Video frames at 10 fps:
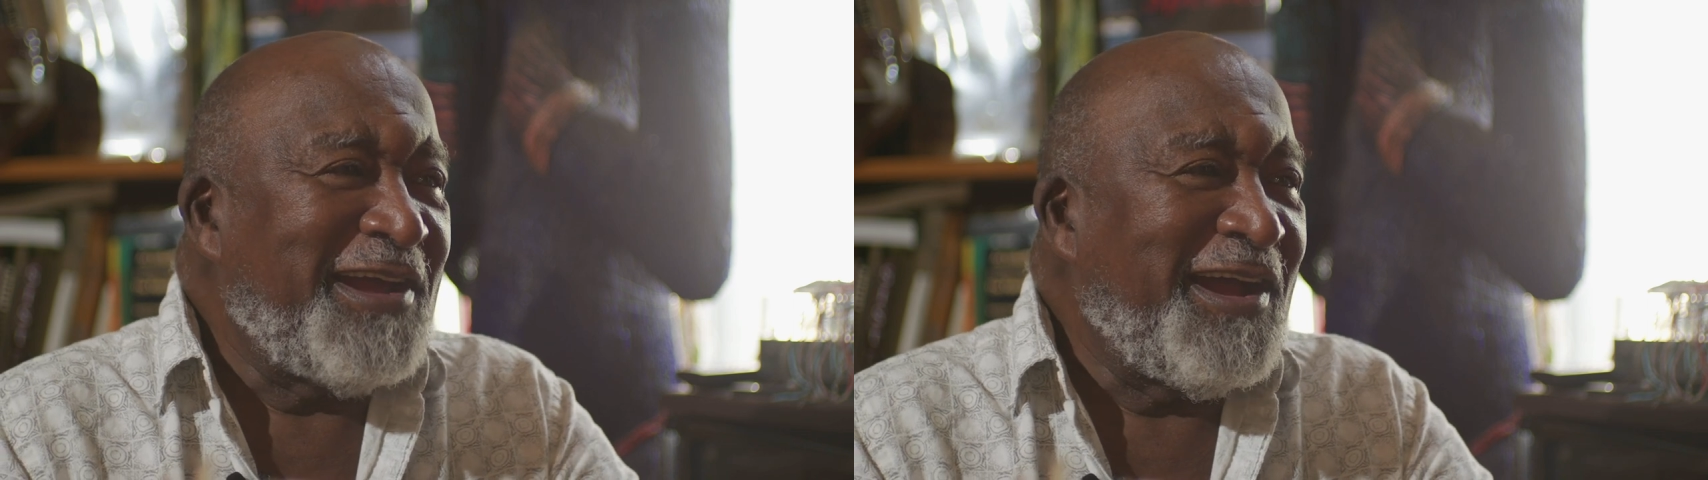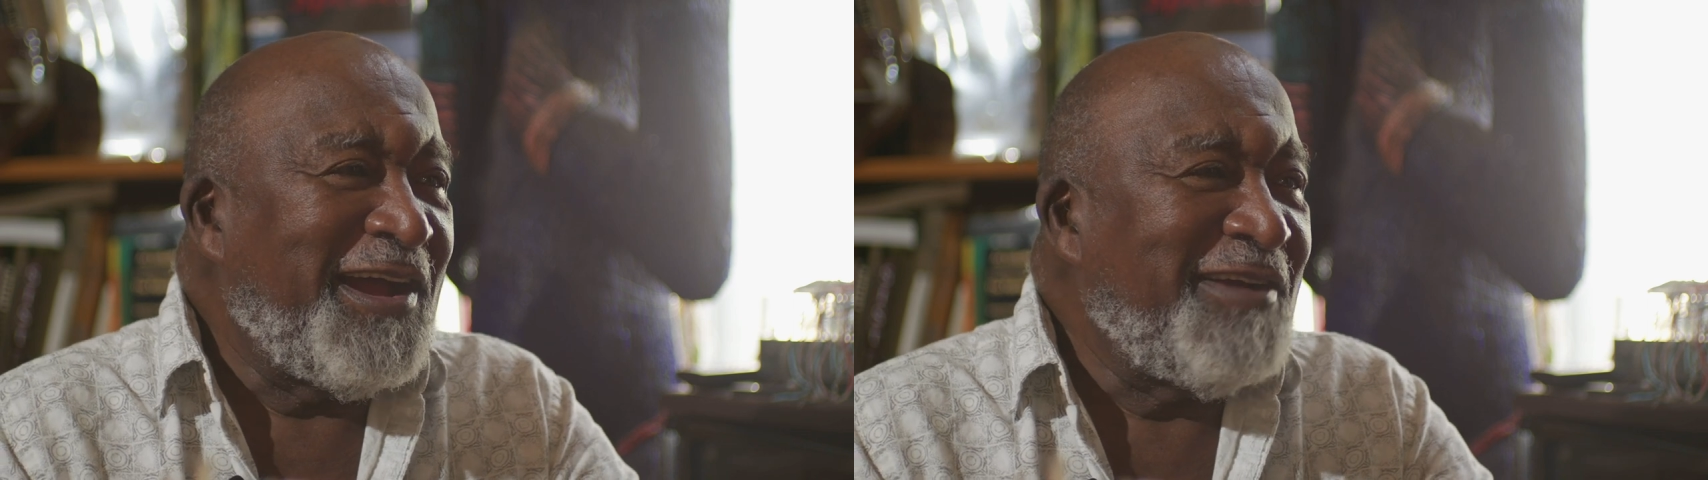
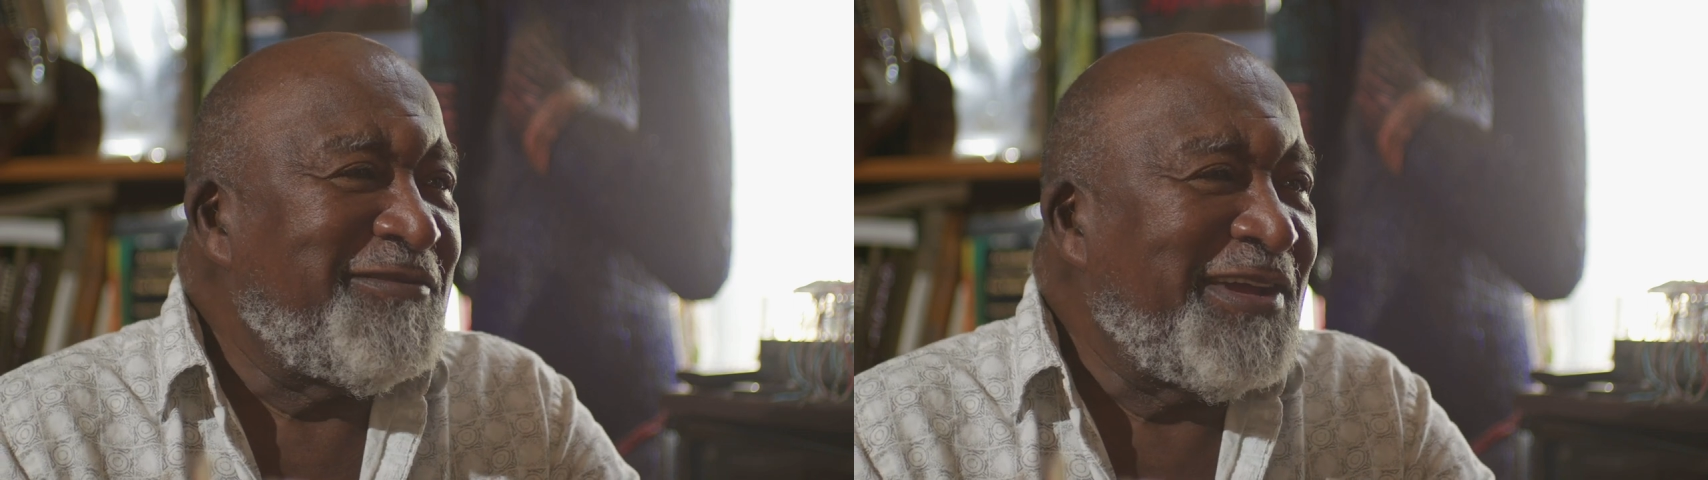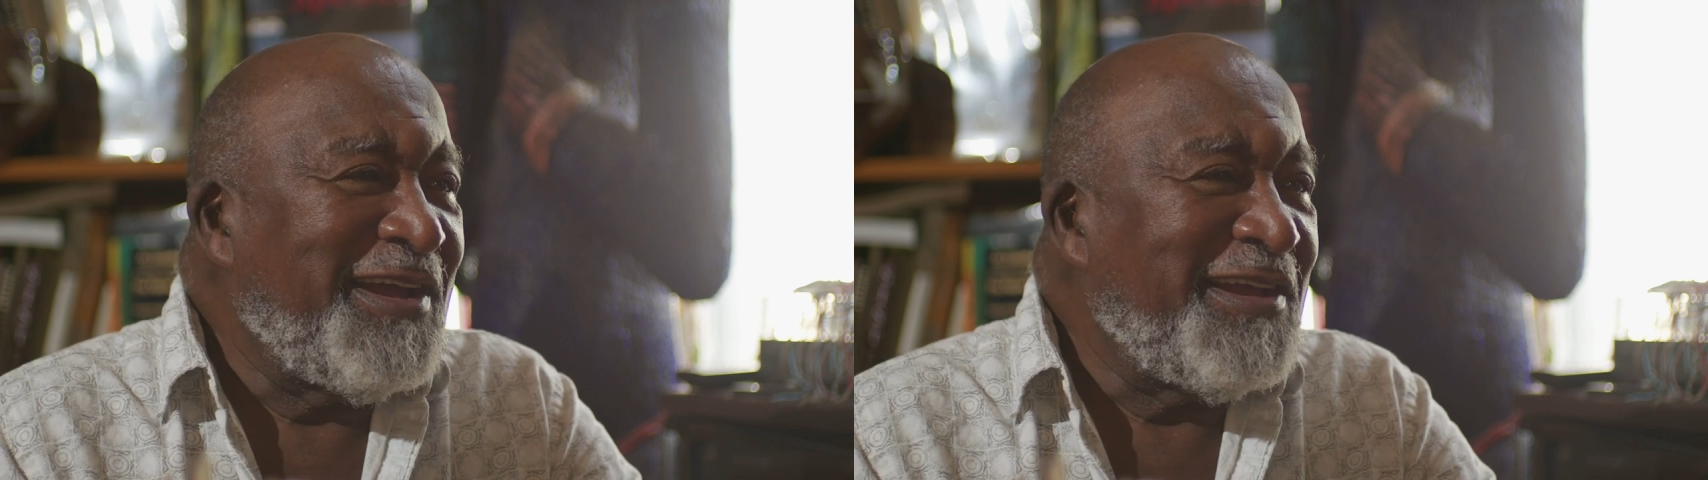
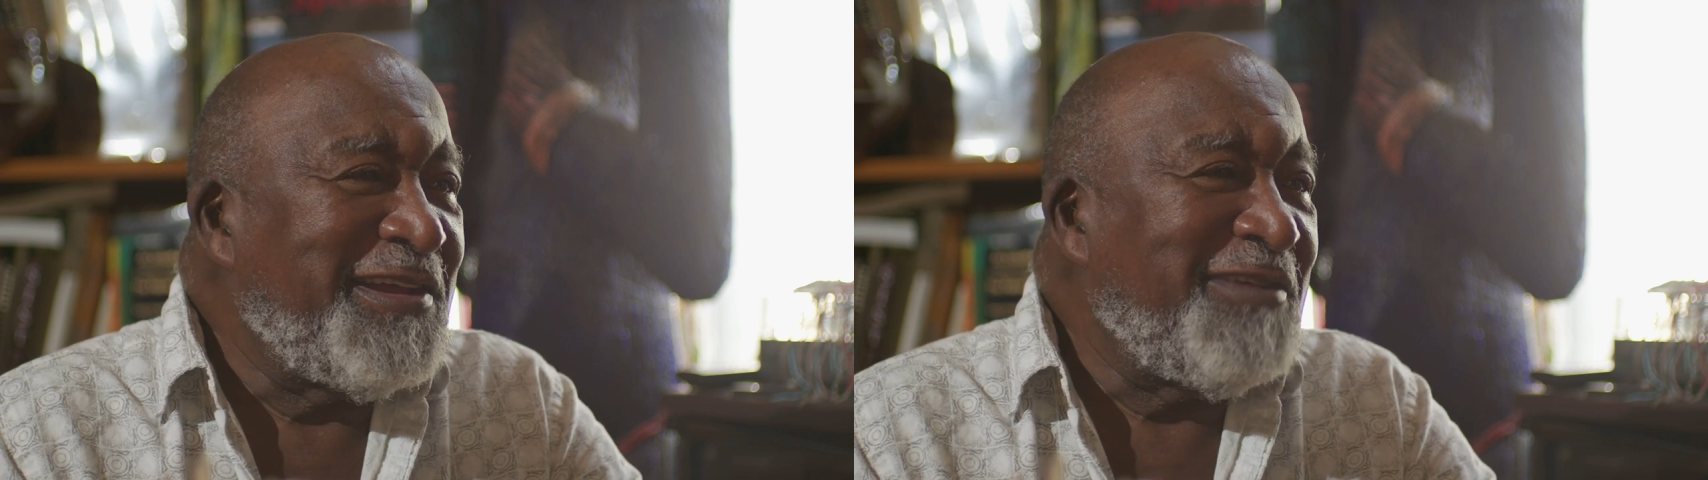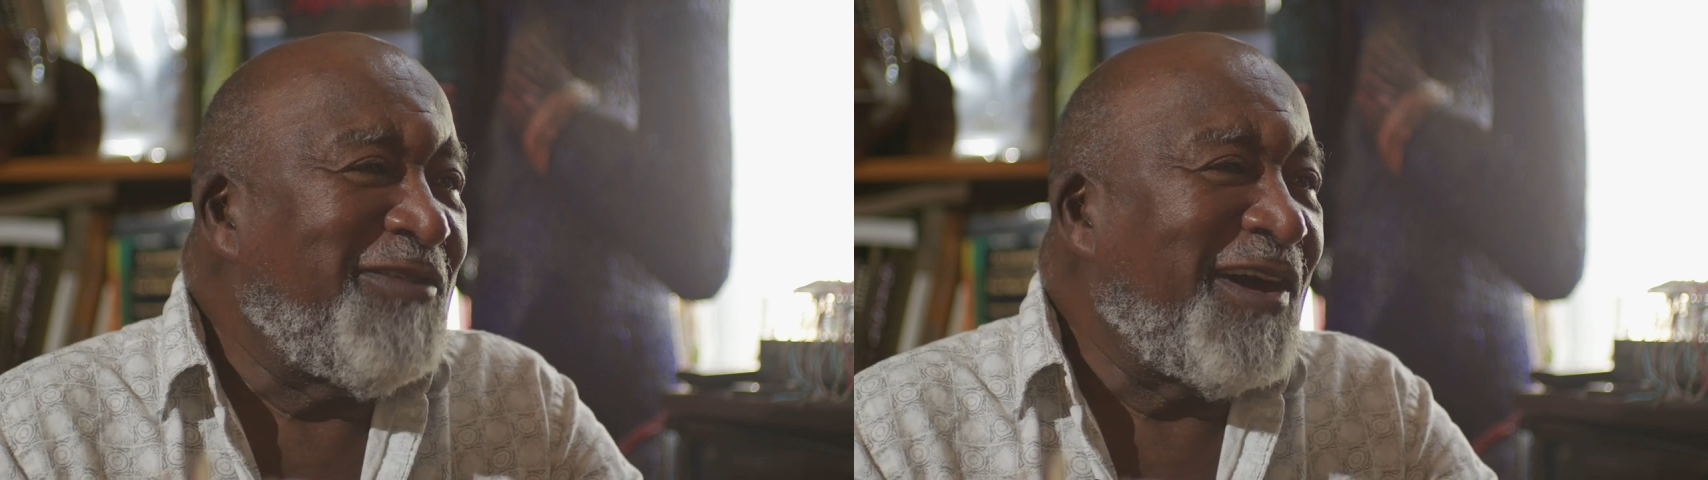time, and
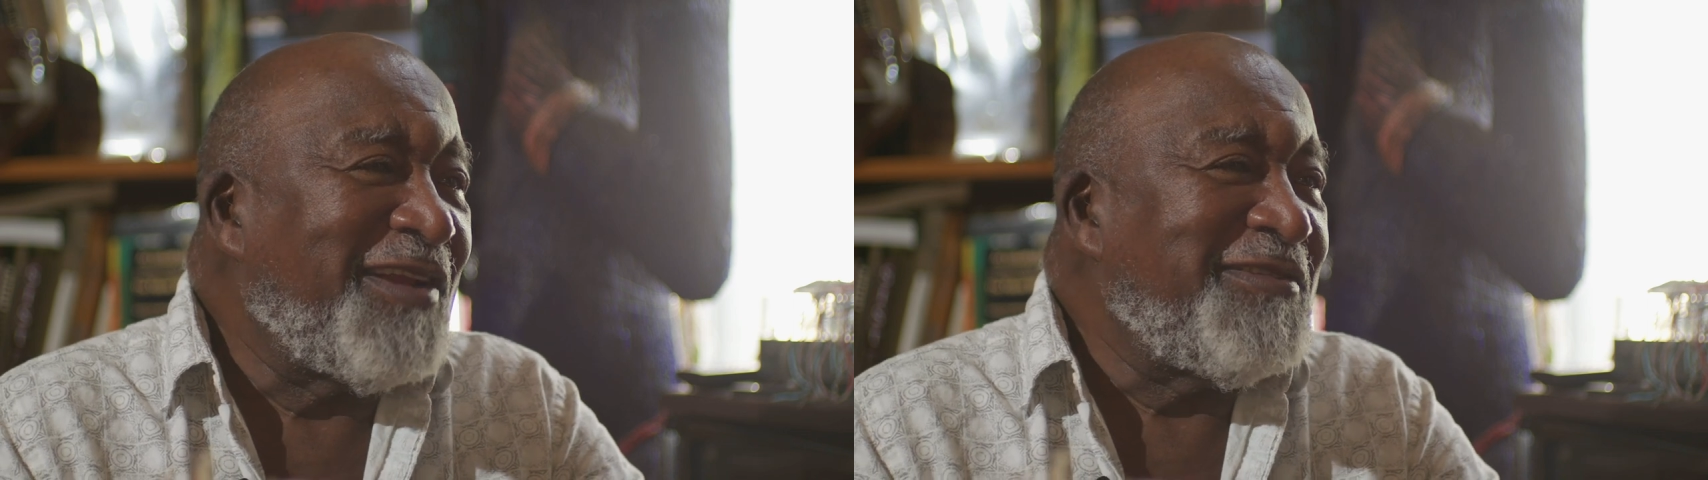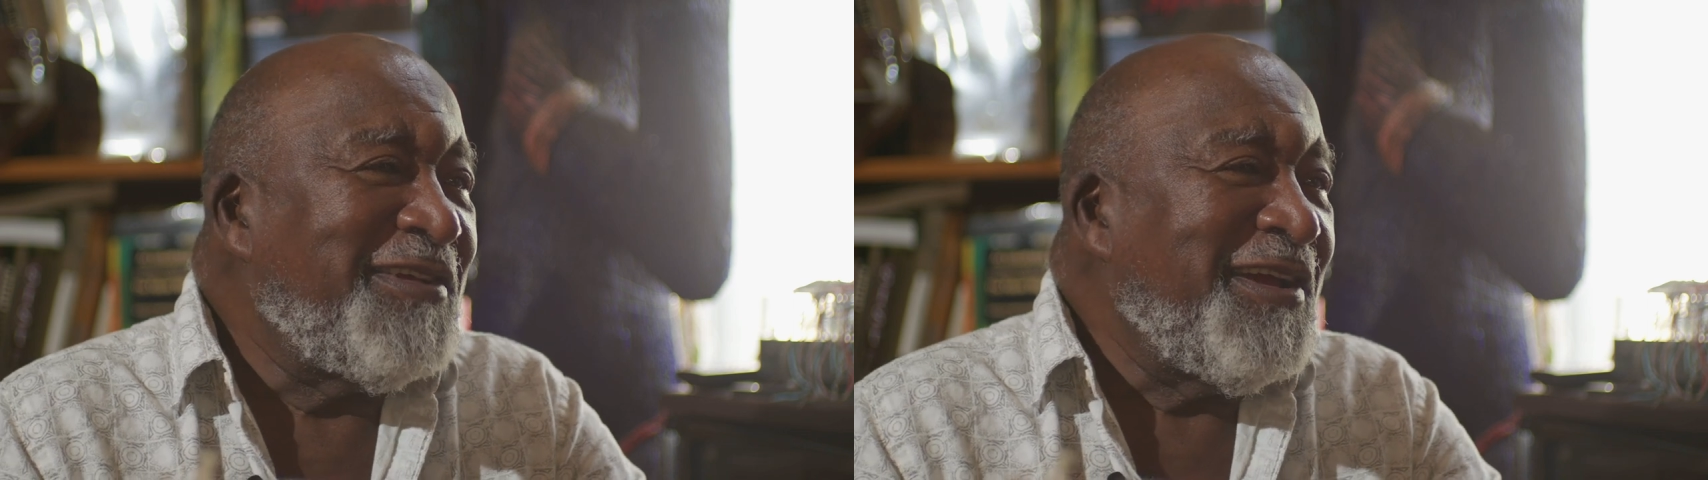he bought